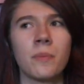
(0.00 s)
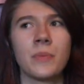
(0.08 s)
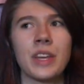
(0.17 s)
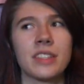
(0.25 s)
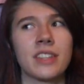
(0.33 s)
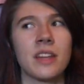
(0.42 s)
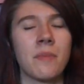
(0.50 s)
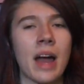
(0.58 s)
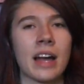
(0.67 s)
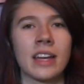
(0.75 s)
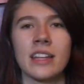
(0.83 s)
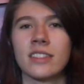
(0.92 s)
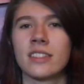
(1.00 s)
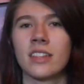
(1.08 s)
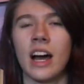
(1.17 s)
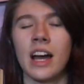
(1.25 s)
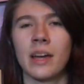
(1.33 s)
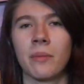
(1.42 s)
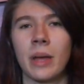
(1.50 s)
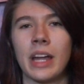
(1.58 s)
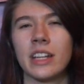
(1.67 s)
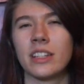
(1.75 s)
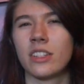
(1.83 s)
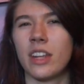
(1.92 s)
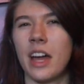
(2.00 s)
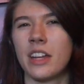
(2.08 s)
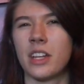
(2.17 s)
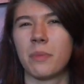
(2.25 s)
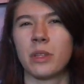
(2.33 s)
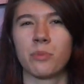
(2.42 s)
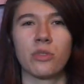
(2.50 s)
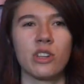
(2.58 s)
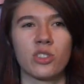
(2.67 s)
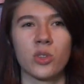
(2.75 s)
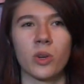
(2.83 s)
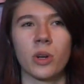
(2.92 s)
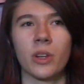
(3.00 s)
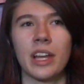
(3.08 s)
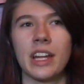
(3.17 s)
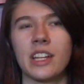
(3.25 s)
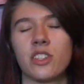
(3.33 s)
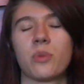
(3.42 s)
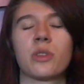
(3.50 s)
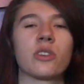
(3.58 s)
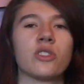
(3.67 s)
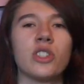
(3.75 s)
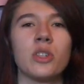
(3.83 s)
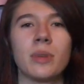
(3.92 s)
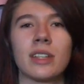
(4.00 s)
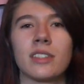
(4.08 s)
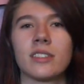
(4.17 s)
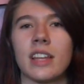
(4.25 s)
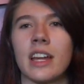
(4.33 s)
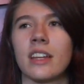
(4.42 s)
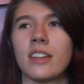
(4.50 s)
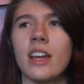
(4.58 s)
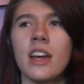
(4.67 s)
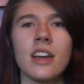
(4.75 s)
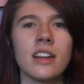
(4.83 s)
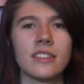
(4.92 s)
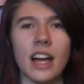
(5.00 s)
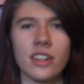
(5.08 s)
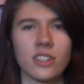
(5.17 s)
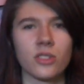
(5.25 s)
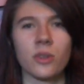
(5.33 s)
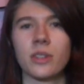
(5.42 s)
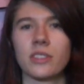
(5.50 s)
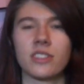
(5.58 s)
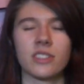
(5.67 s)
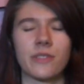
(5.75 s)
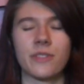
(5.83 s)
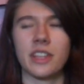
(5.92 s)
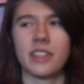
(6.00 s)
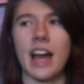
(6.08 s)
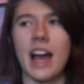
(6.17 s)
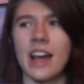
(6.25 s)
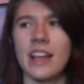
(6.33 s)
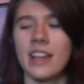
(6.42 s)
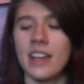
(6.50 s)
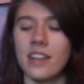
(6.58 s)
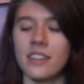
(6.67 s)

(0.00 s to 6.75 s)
get sent back in time and end up in the prehistorical age where there's humans and dinosaurs and stuff like that.